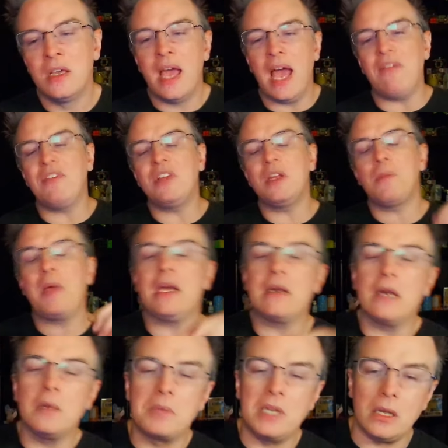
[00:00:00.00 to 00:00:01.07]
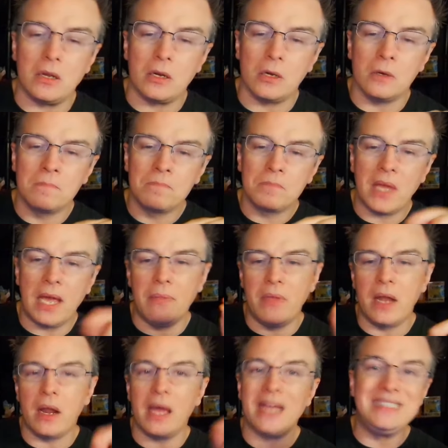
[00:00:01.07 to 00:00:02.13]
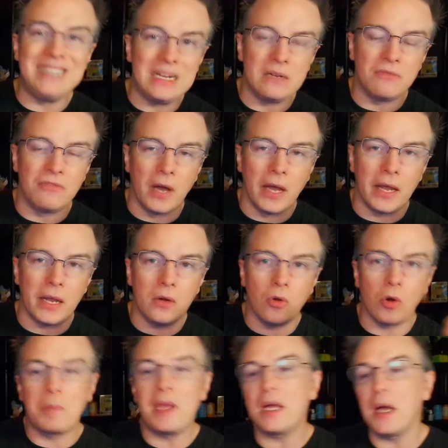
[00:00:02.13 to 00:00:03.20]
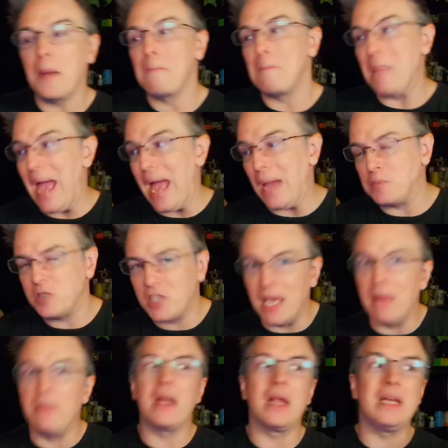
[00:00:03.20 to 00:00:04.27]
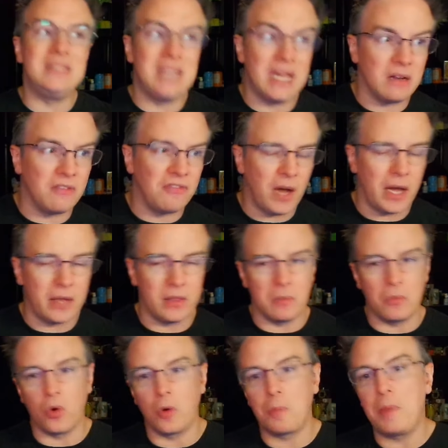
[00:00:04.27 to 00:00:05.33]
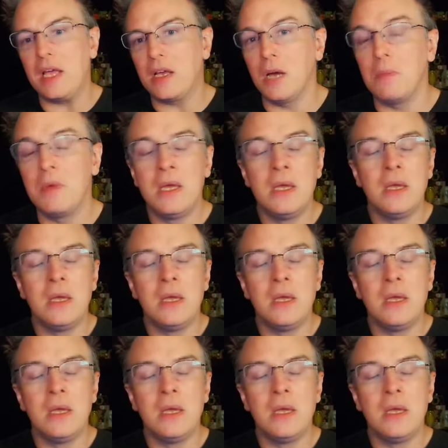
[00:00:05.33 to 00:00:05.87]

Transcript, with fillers: Having to pick up gear, and then identify it, or pick up maps and then identify them, or pick up,